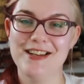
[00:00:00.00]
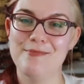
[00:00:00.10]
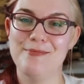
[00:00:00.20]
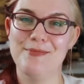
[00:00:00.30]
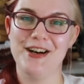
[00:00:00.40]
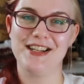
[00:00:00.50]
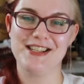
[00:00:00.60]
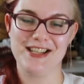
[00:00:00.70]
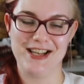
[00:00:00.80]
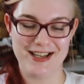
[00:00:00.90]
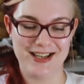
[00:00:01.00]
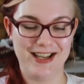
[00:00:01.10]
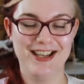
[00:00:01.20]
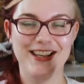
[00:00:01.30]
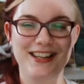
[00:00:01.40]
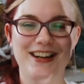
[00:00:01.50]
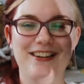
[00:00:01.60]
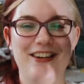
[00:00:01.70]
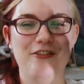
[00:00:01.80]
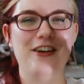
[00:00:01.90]
But you know,
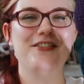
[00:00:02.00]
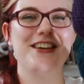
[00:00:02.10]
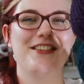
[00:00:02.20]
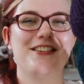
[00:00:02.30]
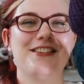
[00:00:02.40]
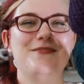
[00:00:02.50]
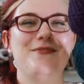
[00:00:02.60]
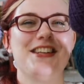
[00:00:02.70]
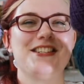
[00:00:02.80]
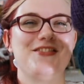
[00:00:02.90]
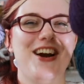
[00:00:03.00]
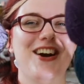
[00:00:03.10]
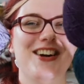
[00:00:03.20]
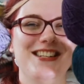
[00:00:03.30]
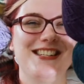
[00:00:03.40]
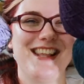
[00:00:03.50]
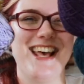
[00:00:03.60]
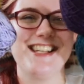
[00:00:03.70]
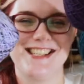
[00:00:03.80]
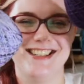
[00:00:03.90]
I found the other 3 balls of yarn, so
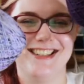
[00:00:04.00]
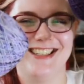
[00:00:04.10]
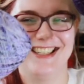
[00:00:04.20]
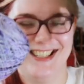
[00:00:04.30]
that's good.